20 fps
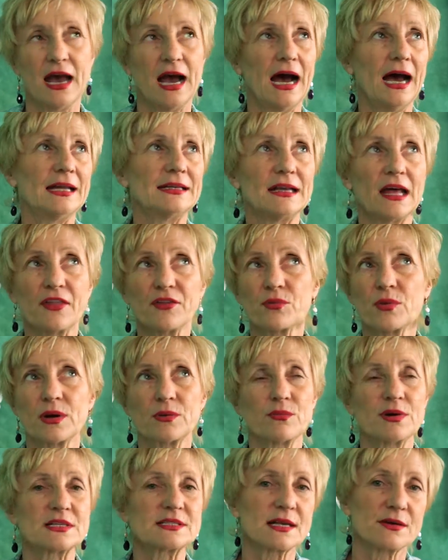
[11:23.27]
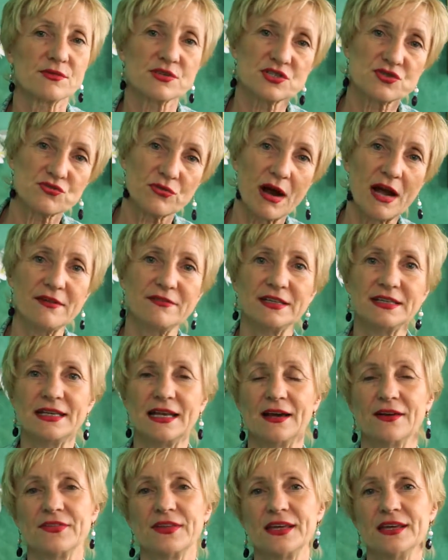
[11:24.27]
Another one was I was driving
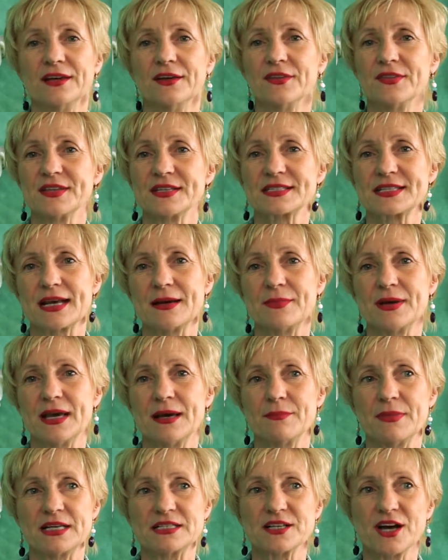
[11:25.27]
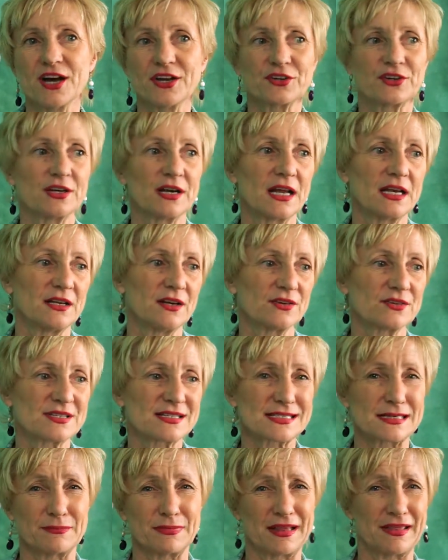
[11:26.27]
down the hill, and this time I had my daughter, and I noticed
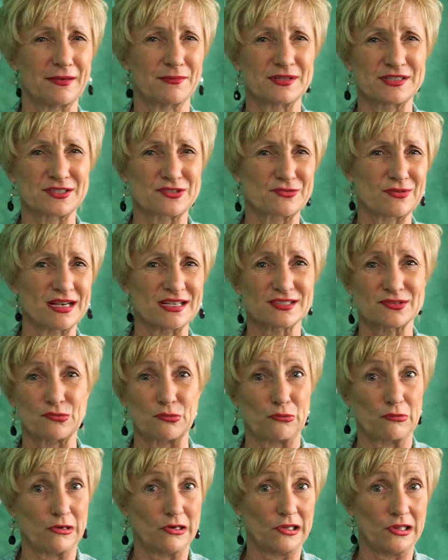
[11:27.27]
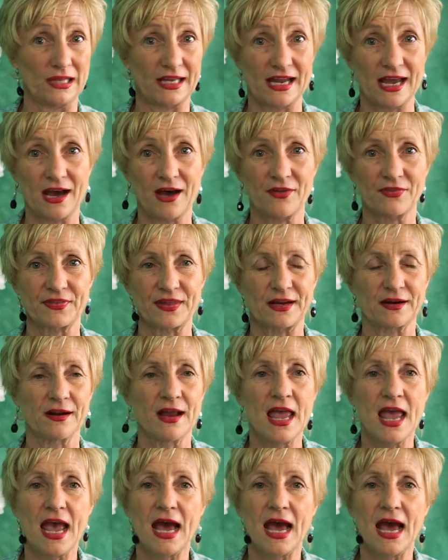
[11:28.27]
somebody that was dressed really out there.